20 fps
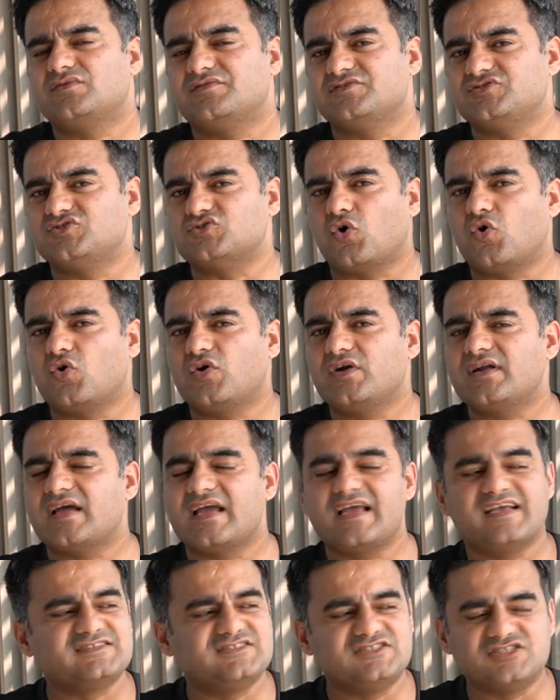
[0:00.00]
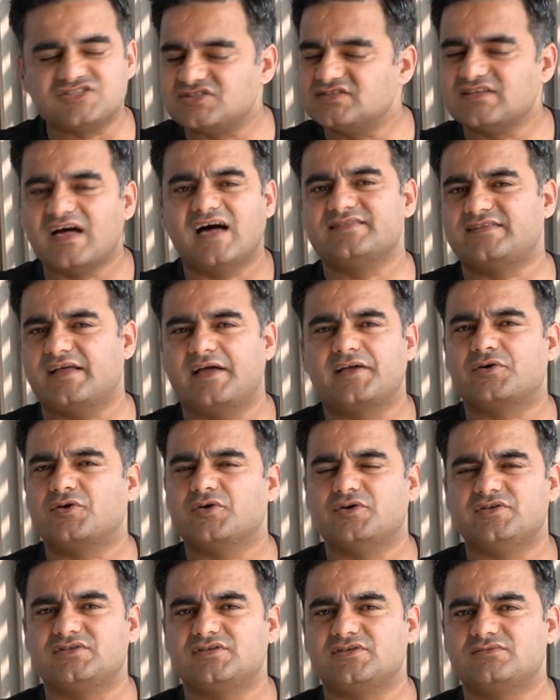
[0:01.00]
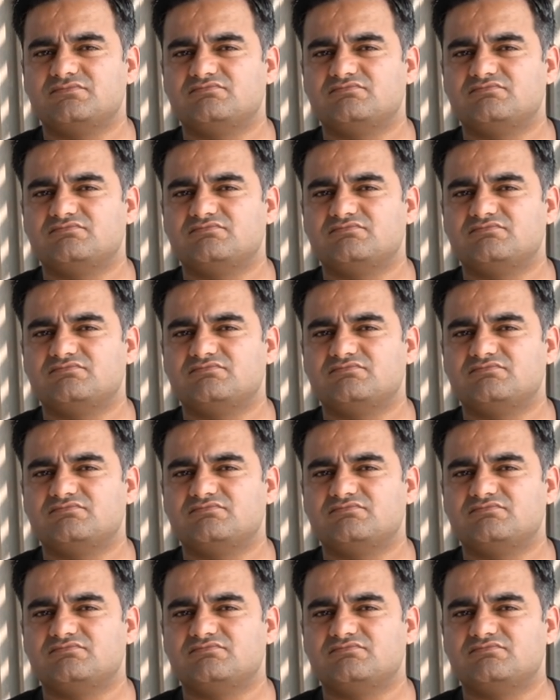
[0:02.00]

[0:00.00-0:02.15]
resort is just not that good.